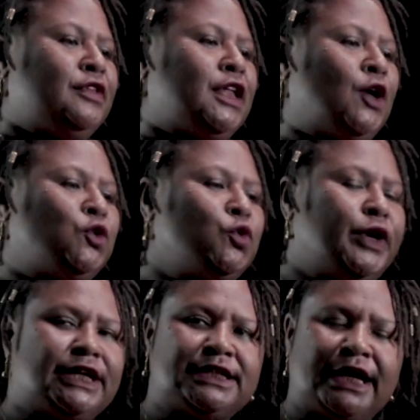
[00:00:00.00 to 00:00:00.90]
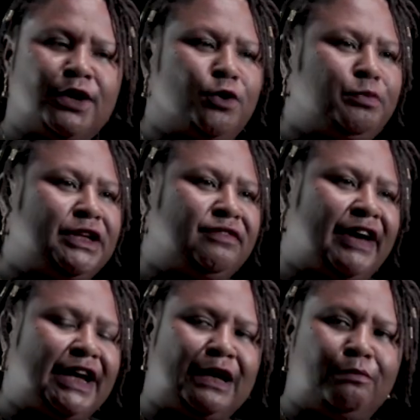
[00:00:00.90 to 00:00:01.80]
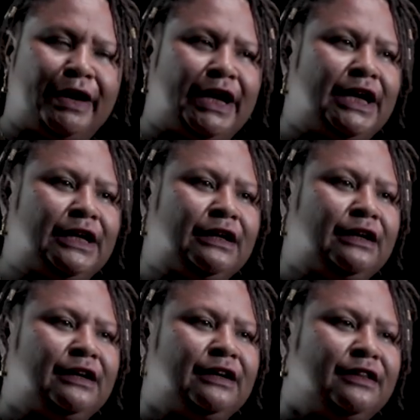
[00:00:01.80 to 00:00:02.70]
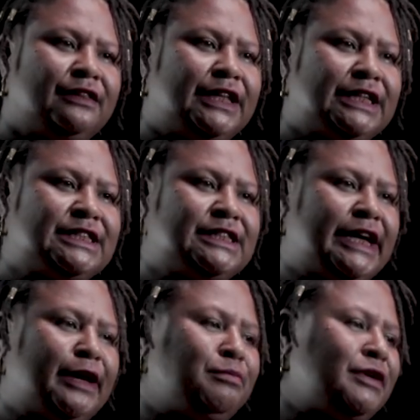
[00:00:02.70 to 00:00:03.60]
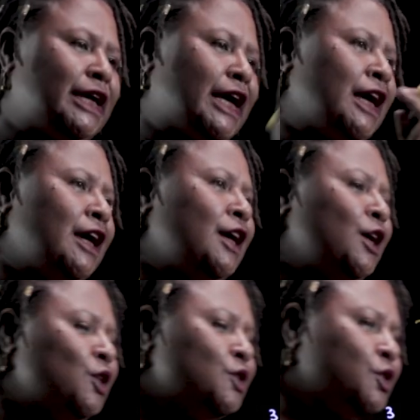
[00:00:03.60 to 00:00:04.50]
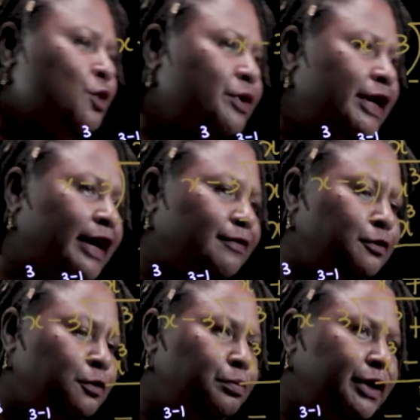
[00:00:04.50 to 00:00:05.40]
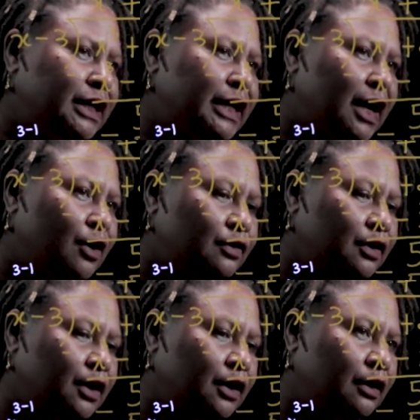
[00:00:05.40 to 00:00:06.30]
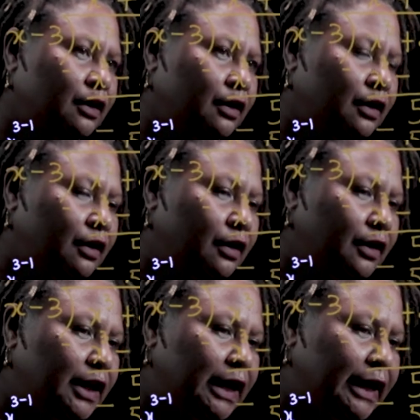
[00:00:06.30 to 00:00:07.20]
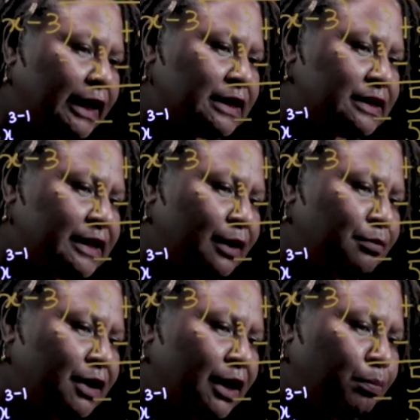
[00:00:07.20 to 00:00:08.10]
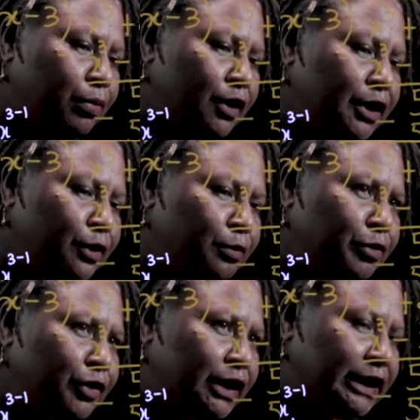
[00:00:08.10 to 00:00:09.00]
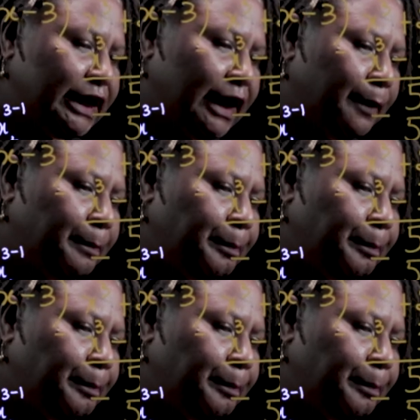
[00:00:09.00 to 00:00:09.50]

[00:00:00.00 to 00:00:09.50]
Now 2x cannot be divided by this term here, so we have to bring down the next term in the polynomial here,